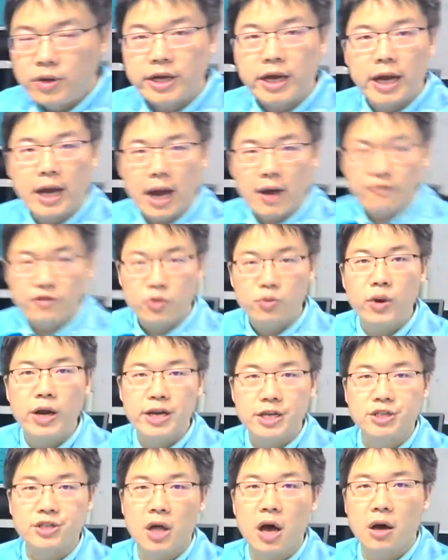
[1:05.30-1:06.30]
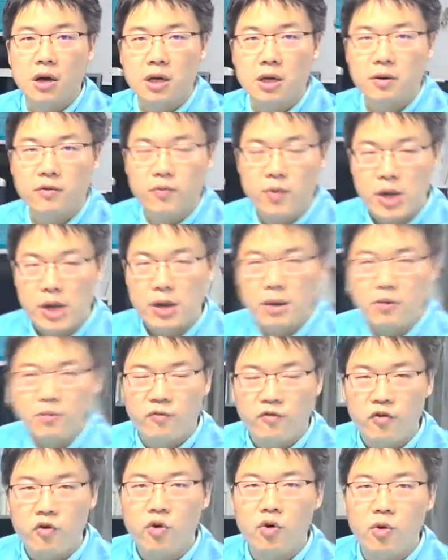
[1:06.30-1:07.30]
have the ready stock. We have
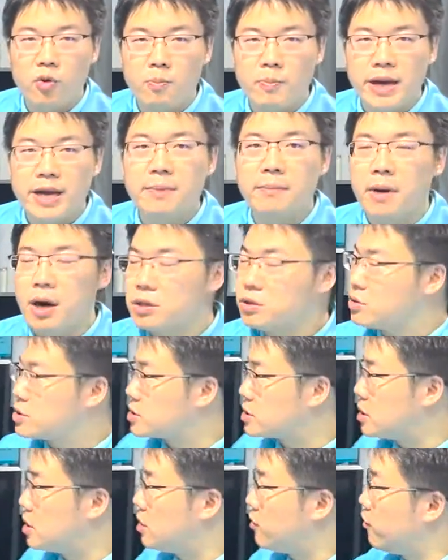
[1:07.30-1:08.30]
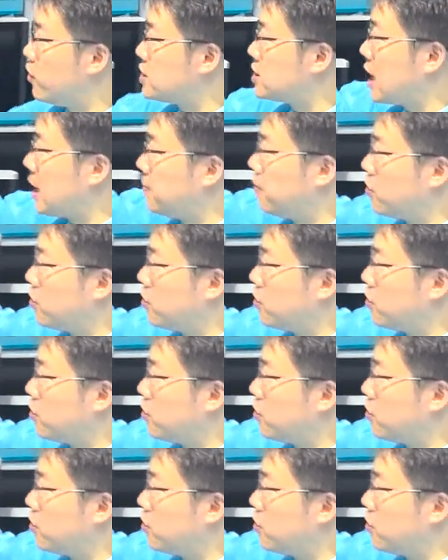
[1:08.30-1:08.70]
for many models. For example,